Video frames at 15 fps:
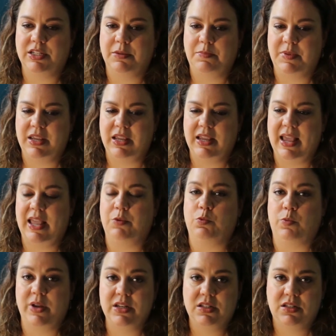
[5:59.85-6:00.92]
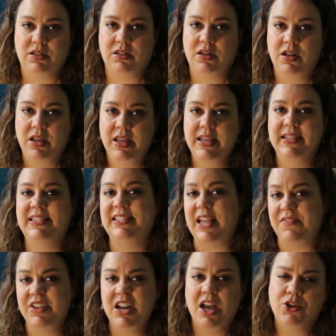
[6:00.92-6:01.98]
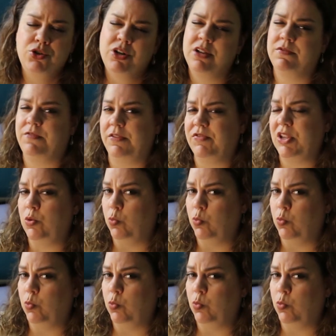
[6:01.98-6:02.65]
to be a written 750